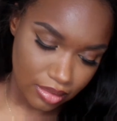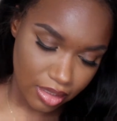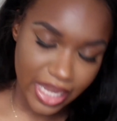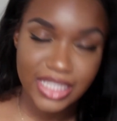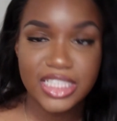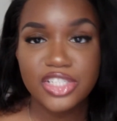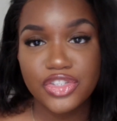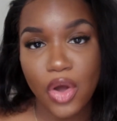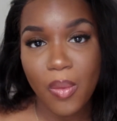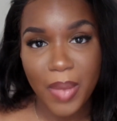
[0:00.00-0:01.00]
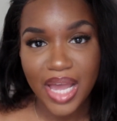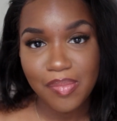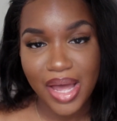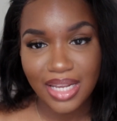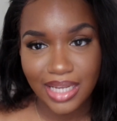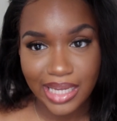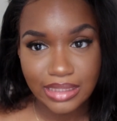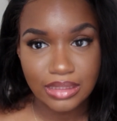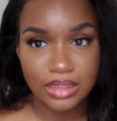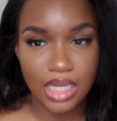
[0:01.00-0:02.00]
Okay, just don't mind my
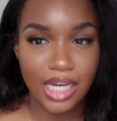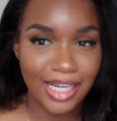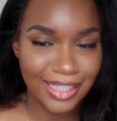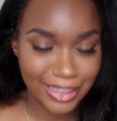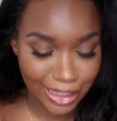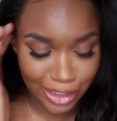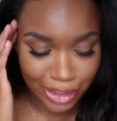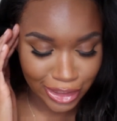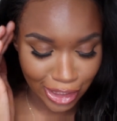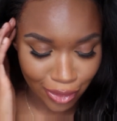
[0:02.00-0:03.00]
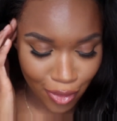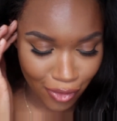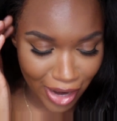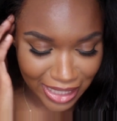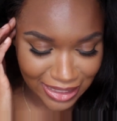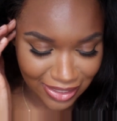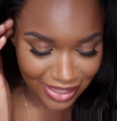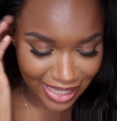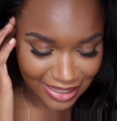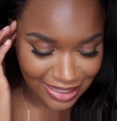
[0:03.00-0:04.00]
lace because it looks a little crazy
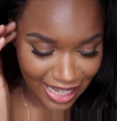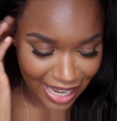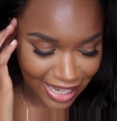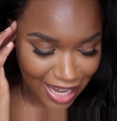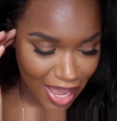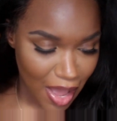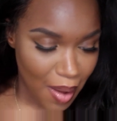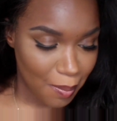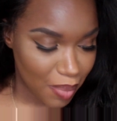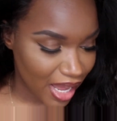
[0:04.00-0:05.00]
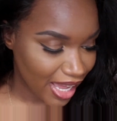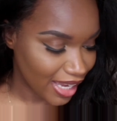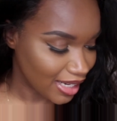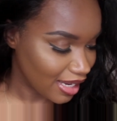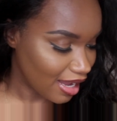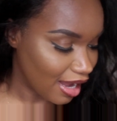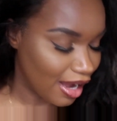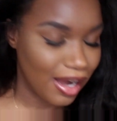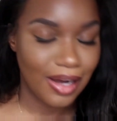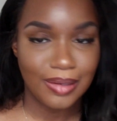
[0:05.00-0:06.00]
on that side. But
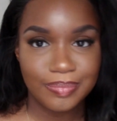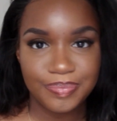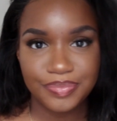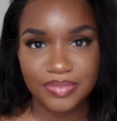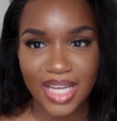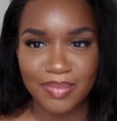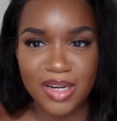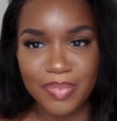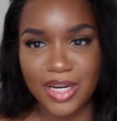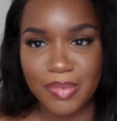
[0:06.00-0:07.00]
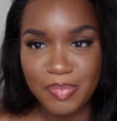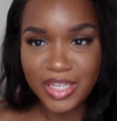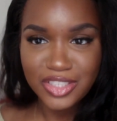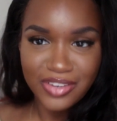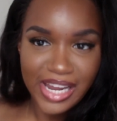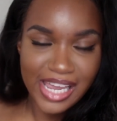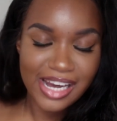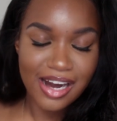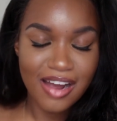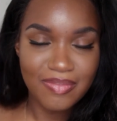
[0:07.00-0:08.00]
I'm gonna put up a picture right
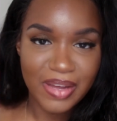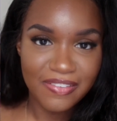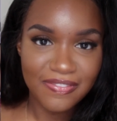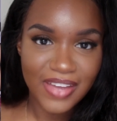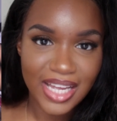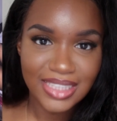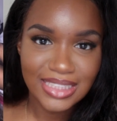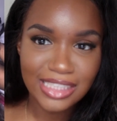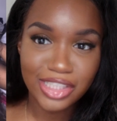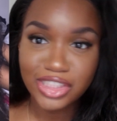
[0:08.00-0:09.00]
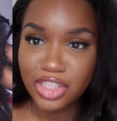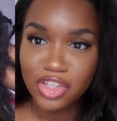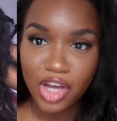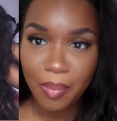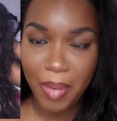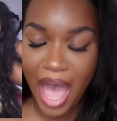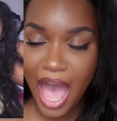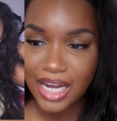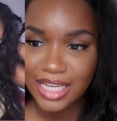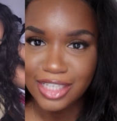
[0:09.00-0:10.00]
here of my face. It doesn't look
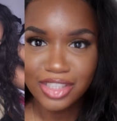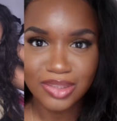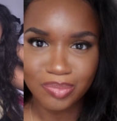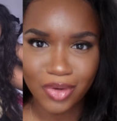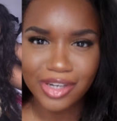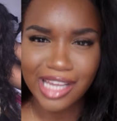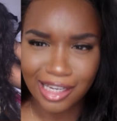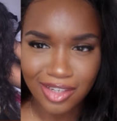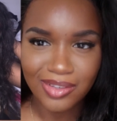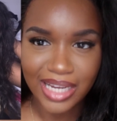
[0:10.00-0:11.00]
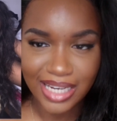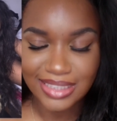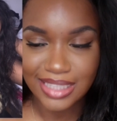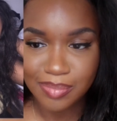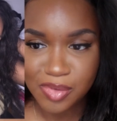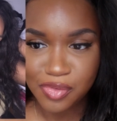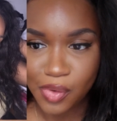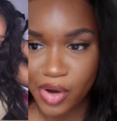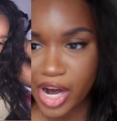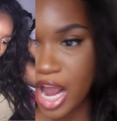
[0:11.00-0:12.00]
bad. It looks more yellow, like I said
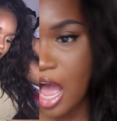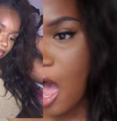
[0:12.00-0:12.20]
before.